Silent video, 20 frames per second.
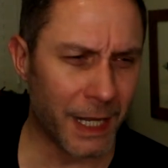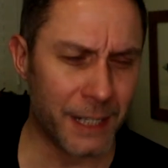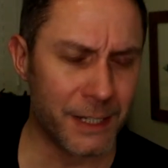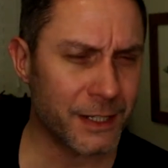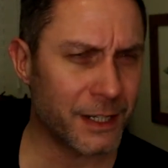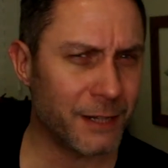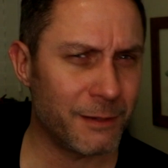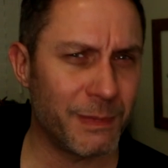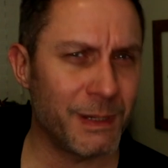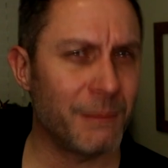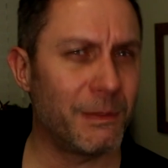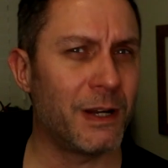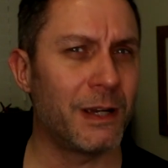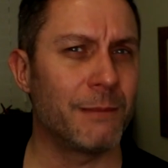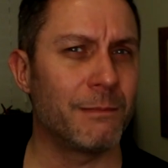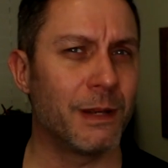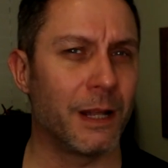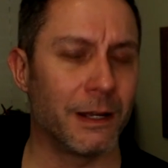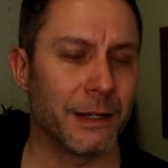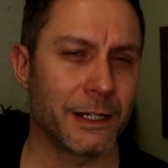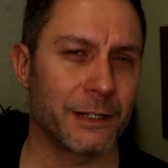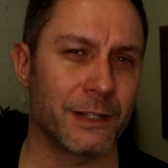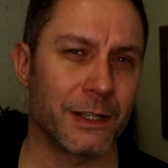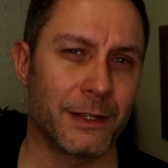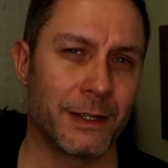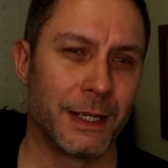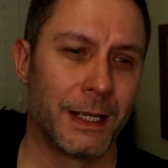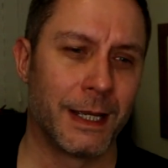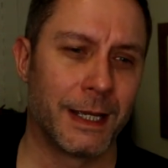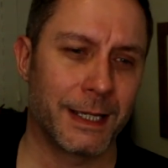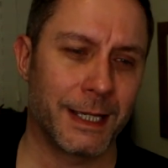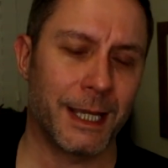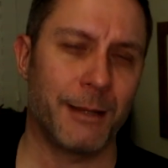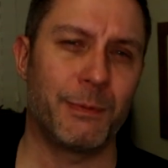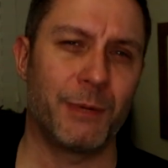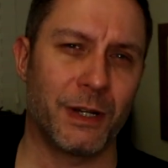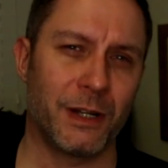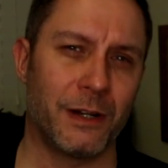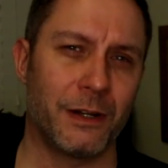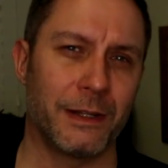It's going to be mind-blowing. So
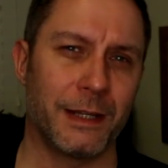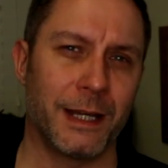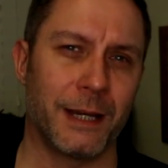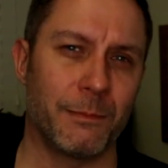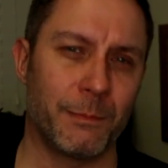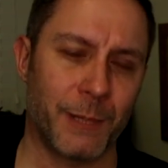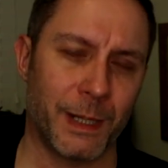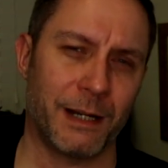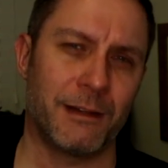keep an eye on that.